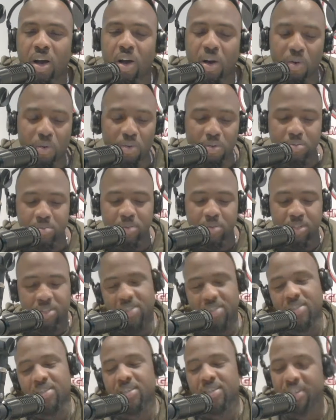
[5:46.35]
How? But
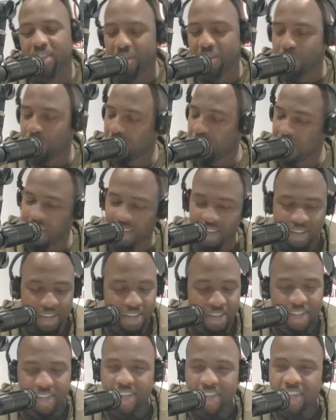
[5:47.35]
anyway.